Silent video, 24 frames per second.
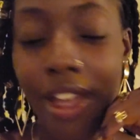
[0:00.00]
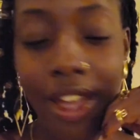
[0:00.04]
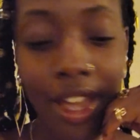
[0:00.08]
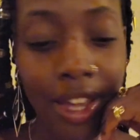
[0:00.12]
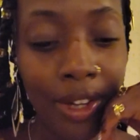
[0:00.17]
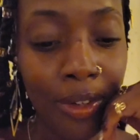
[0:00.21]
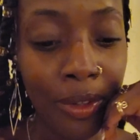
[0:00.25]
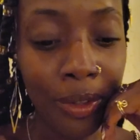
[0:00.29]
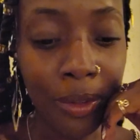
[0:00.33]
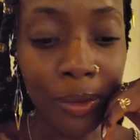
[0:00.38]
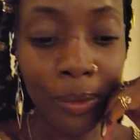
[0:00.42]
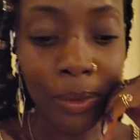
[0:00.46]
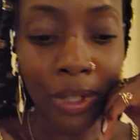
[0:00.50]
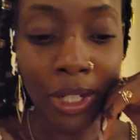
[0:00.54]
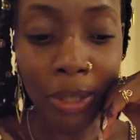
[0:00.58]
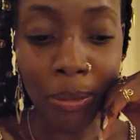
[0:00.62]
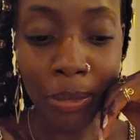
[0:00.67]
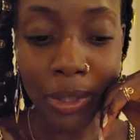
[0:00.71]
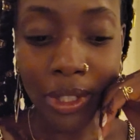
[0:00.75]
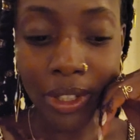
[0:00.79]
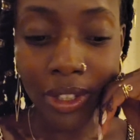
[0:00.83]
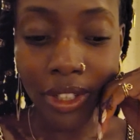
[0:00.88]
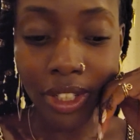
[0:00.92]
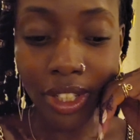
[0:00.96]
I don't know what
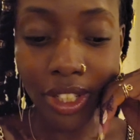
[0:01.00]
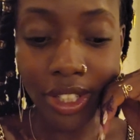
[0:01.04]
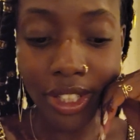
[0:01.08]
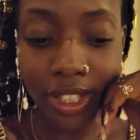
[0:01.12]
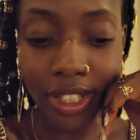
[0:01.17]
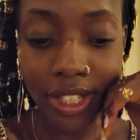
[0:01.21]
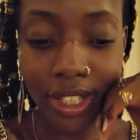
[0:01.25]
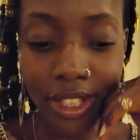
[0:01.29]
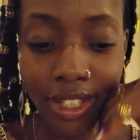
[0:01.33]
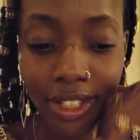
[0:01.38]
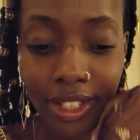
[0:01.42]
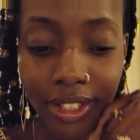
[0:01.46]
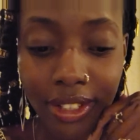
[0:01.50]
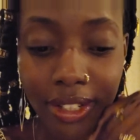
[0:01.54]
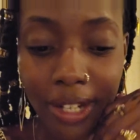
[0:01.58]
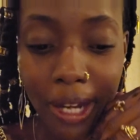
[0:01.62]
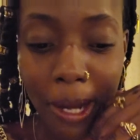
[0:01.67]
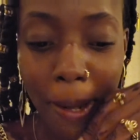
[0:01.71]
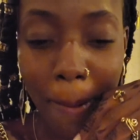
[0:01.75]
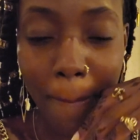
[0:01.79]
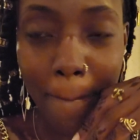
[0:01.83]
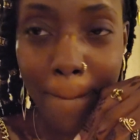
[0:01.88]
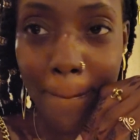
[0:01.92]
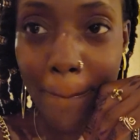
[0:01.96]
I'm gonna eat yet.
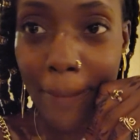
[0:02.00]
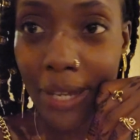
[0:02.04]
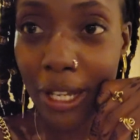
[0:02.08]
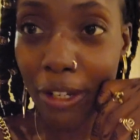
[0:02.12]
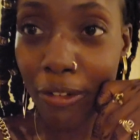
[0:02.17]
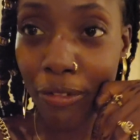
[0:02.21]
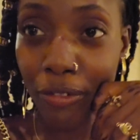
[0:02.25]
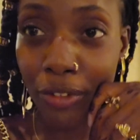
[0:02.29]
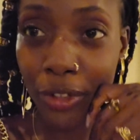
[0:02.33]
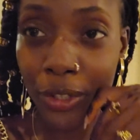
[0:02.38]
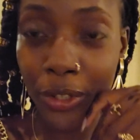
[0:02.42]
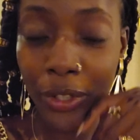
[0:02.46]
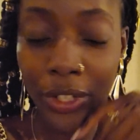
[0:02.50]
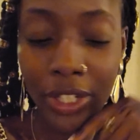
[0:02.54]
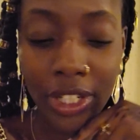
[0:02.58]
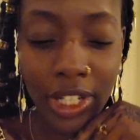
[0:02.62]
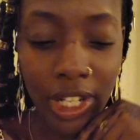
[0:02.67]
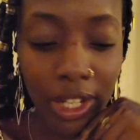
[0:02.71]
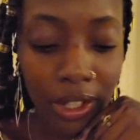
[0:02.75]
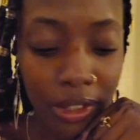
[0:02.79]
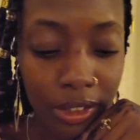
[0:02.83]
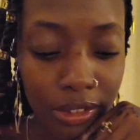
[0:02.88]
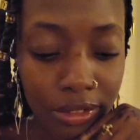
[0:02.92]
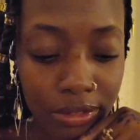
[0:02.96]
I'll figure it
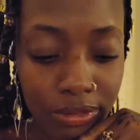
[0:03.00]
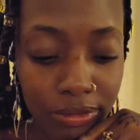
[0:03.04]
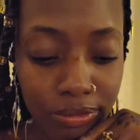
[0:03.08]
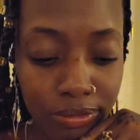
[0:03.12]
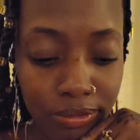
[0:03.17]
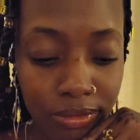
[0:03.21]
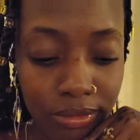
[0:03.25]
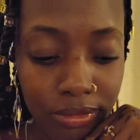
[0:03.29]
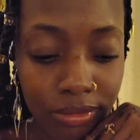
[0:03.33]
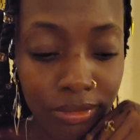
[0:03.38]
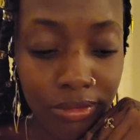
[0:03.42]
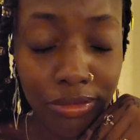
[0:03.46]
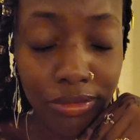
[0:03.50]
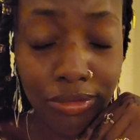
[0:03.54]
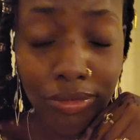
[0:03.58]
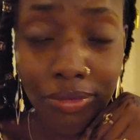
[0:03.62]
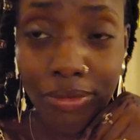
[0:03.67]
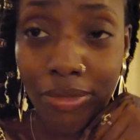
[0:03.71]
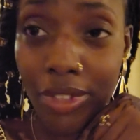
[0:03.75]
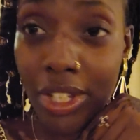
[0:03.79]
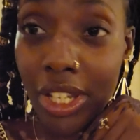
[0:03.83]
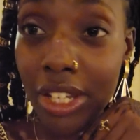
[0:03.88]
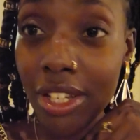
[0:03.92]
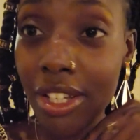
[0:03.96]
out.
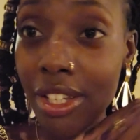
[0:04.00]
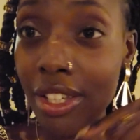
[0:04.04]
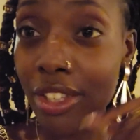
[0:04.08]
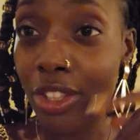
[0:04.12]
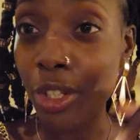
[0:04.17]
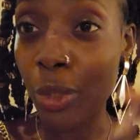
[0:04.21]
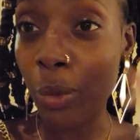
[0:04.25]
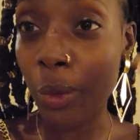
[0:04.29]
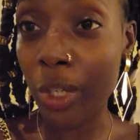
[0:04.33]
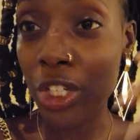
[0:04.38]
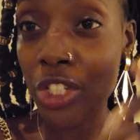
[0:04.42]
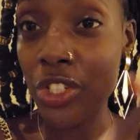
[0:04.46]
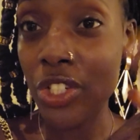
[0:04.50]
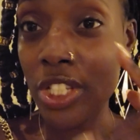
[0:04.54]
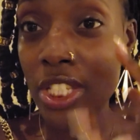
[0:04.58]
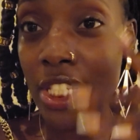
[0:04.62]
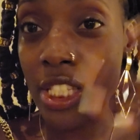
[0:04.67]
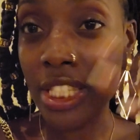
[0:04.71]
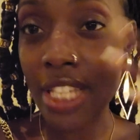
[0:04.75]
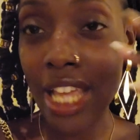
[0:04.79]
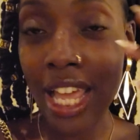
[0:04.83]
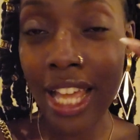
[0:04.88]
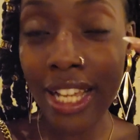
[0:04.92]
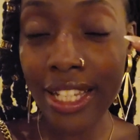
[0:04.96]
The waitress
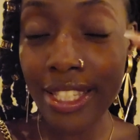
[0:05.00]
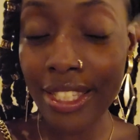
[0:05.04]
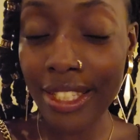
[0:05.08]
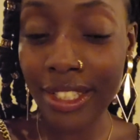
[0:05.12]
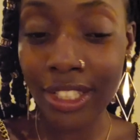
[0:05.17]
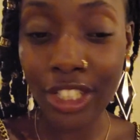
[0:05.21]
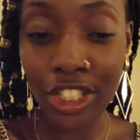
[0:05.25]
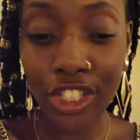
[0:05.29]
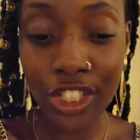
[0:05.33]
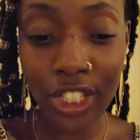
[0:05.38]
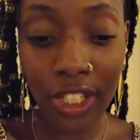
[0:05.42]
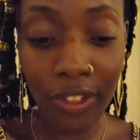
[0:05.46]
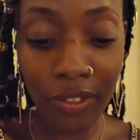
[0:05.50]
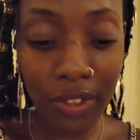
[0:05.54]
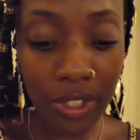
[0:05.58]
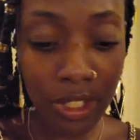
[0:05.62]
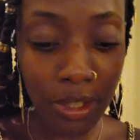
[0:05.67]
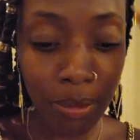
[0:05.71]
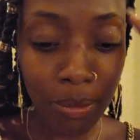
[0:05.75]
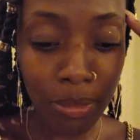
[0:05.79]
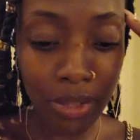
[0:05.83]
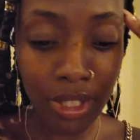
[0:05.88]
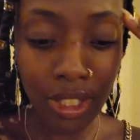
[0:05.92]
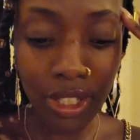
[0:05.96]
is asking the chef
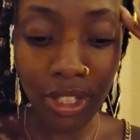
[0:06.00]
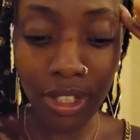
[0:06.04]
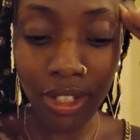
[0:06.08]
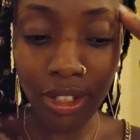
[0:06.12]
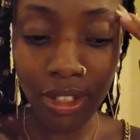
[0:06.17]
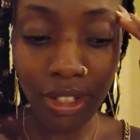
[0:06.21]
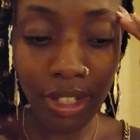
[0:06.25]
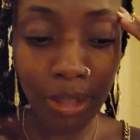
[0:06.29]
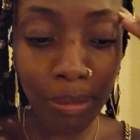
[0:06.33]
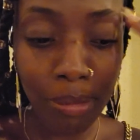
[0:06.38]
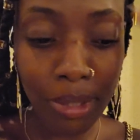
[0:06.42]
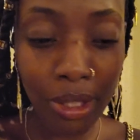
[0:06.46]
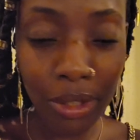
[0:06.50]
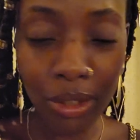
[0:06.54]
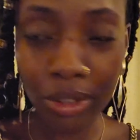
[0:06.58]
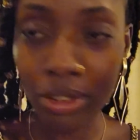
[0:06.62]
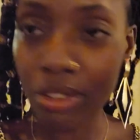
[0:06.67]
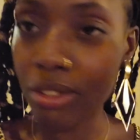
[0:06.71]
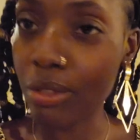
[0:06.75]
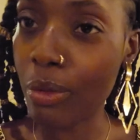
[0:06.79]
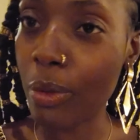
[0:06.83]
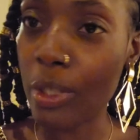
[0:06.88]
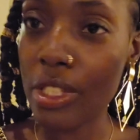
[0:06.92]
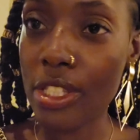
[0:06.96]
something about
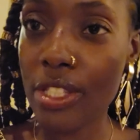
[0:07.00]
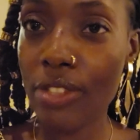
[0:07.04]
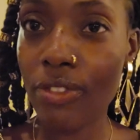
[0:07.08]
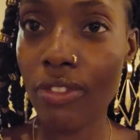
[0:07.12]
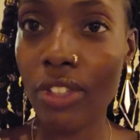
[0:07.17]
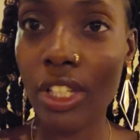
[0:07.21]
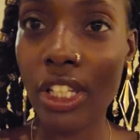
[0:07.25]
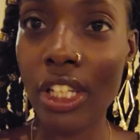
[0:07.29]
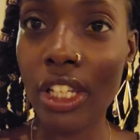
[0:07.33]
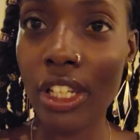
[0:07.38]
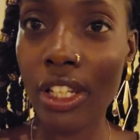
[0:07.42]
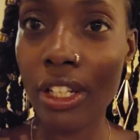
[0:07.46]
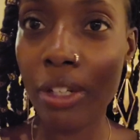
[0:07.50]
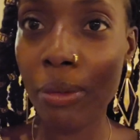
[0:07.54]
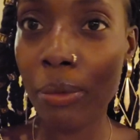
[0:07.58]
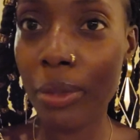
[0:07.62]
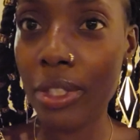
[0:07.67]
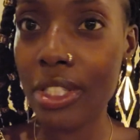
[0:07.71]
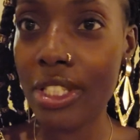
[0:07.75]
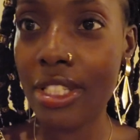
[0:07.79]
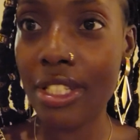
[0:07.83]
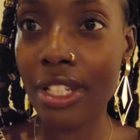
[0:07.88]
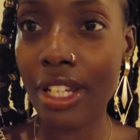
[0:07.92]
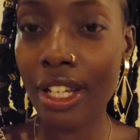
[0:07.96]
what's vegan and
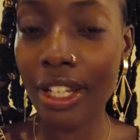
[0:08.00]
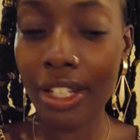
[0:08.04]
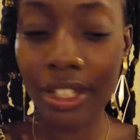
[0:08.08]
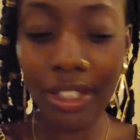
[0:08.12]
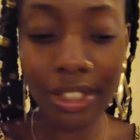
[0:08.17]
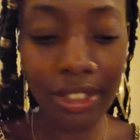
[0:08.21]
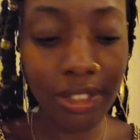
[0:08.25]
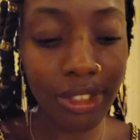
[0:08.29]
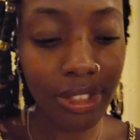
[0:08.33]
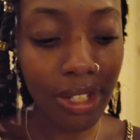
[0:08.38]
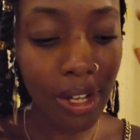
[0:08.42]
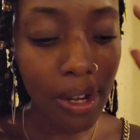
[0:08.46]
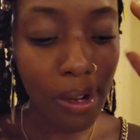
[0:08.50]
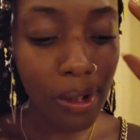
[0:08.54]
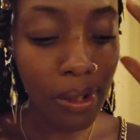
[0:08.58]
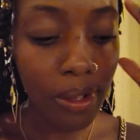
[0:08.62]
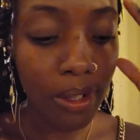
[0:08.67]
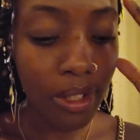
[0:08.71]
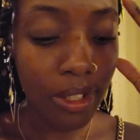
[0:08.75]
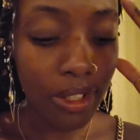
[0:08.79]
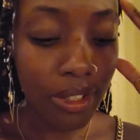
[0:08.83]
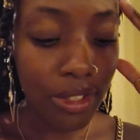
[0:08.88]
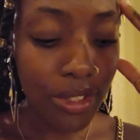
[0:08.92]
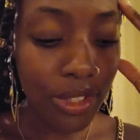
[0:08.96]
what's not.
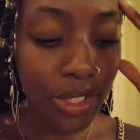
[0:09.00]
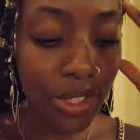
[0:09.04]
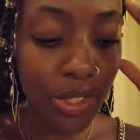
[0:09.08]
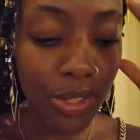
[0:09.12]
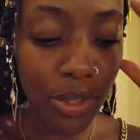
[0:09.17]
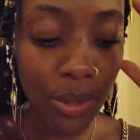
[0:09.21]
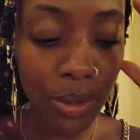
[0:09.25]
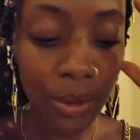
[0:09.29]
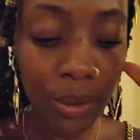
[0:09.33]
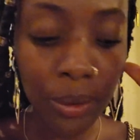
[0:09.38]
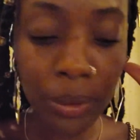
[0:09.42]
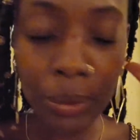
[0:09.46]
So